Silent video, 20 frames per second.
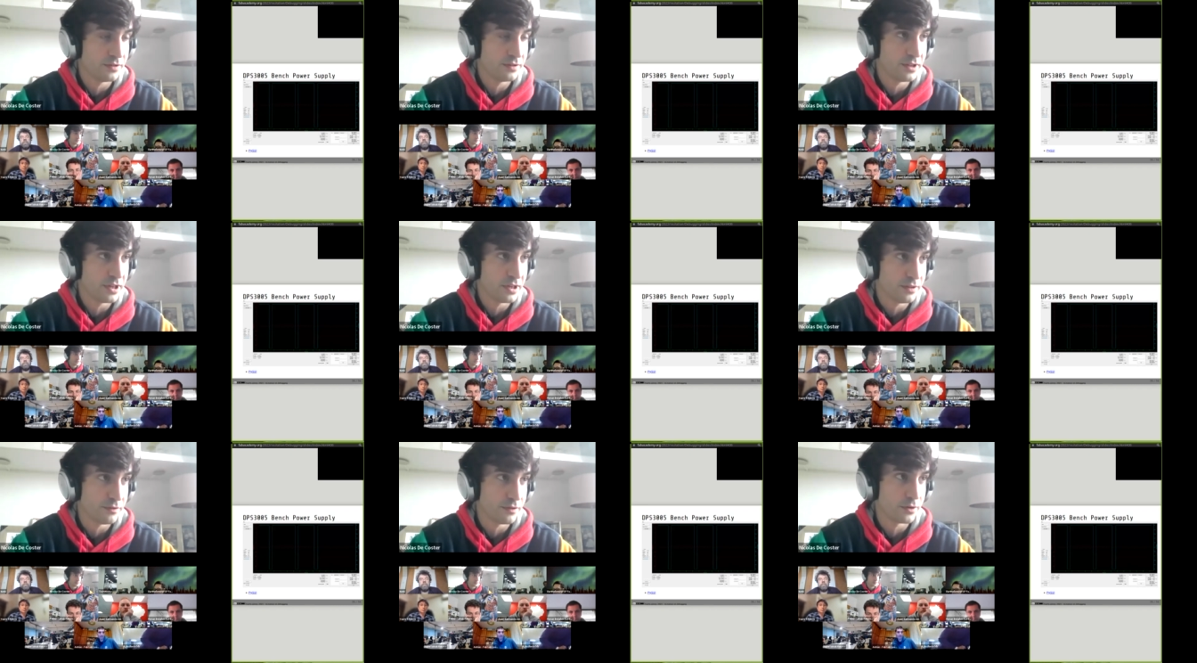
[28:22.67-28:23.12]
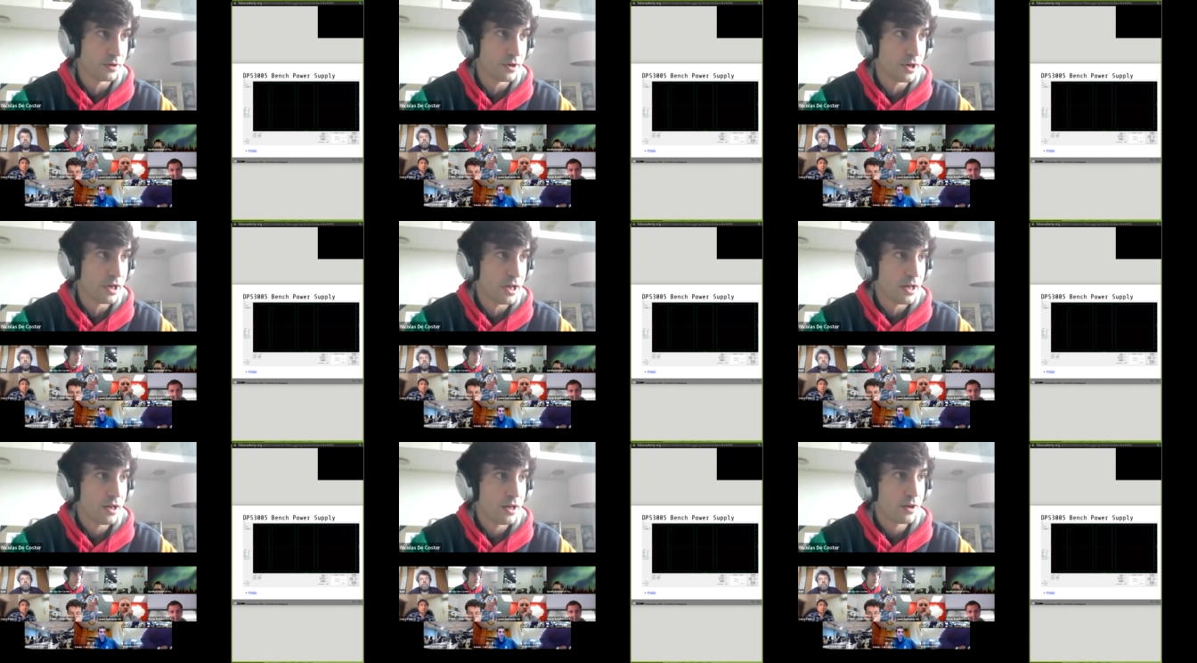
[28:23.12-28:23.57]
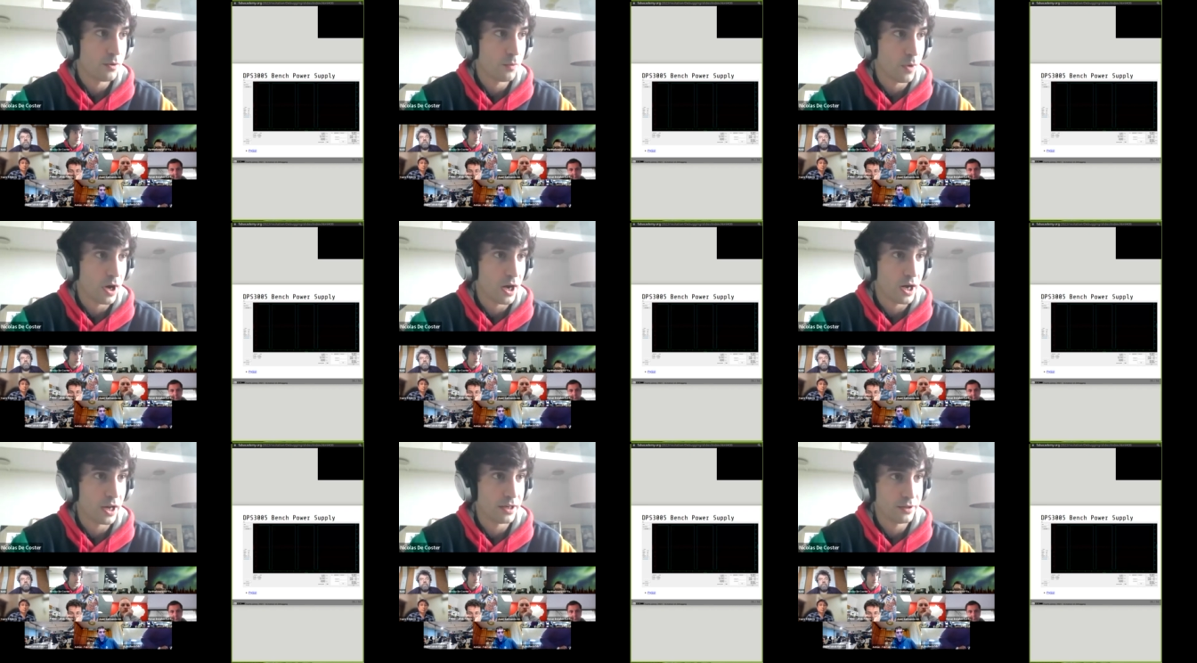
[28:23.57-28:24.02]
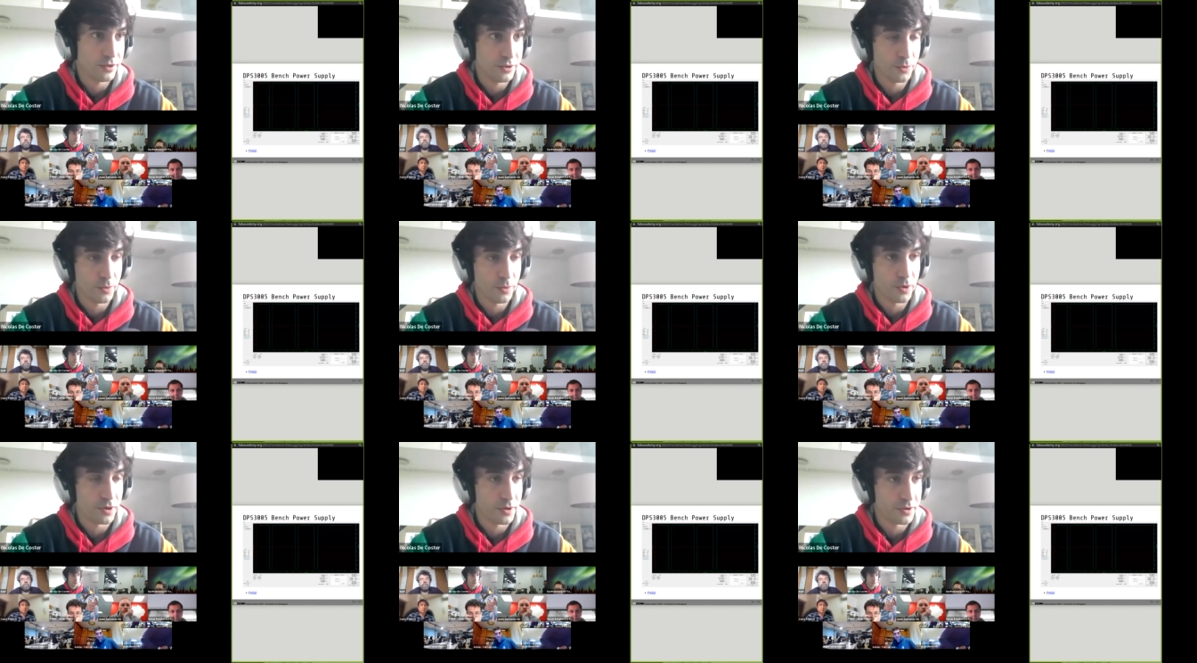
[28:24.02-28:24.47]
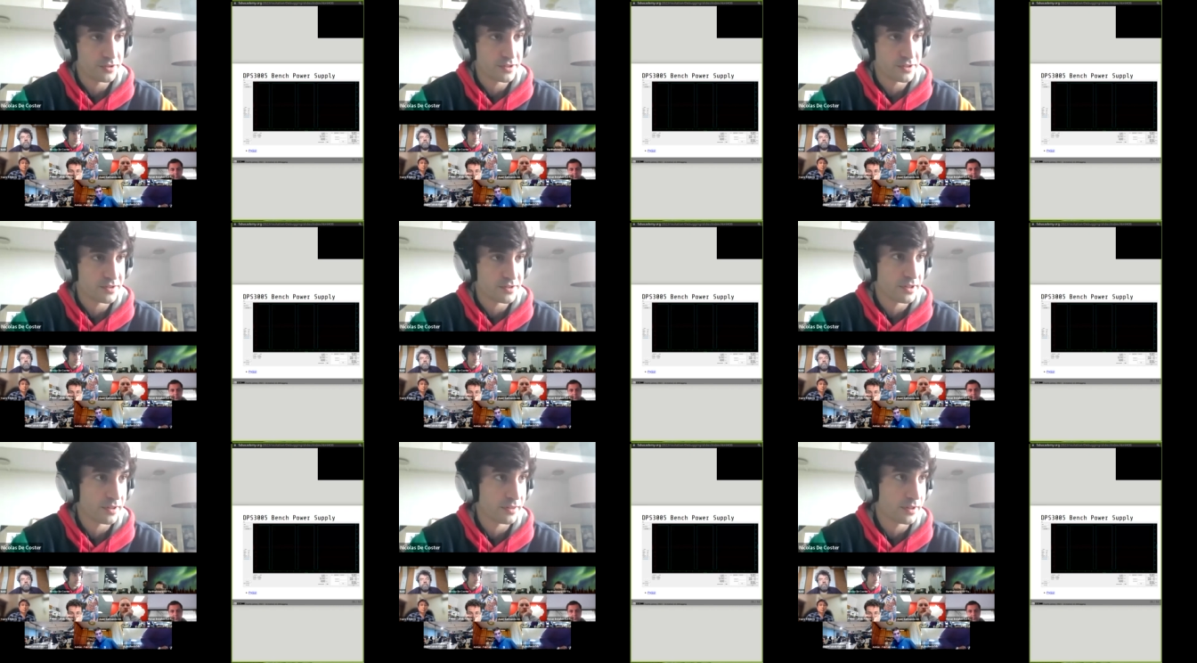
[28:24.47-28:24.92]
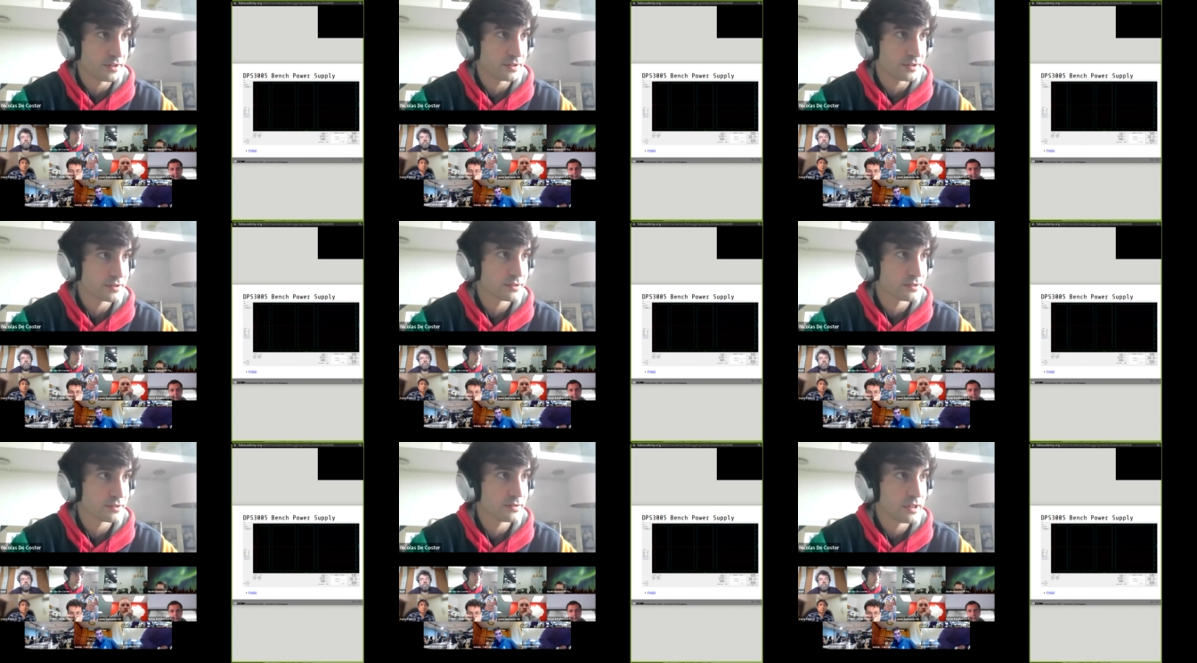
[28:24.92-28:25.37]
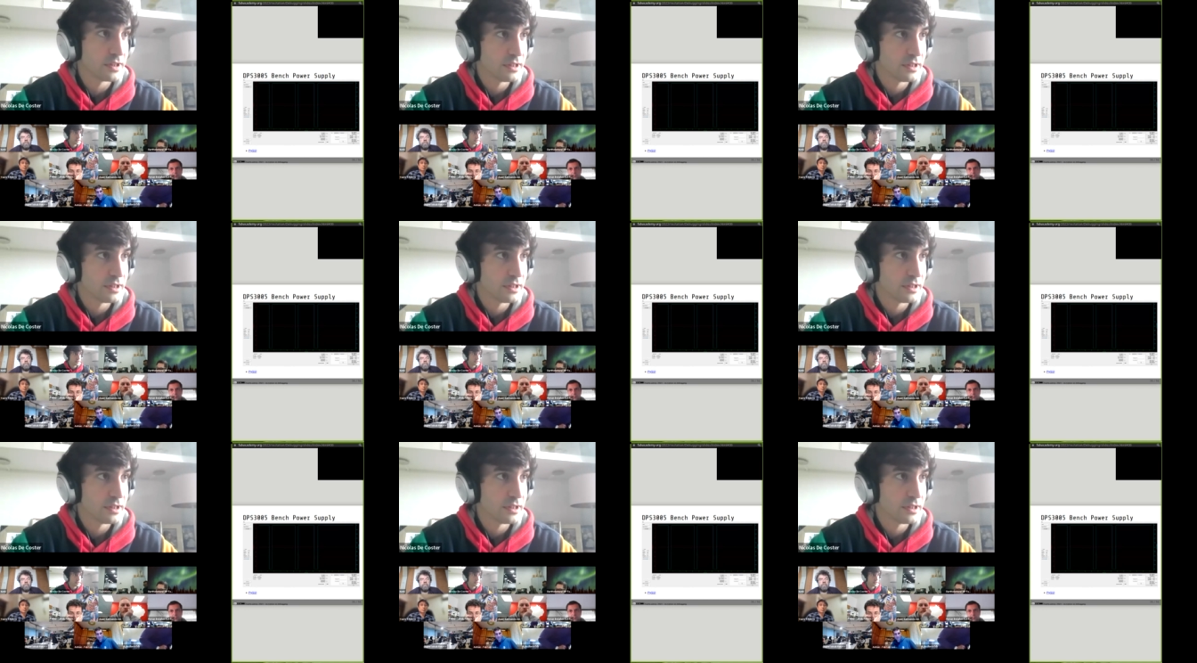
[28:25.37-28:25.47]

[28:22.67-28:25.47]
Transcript: deliver while you were testing things.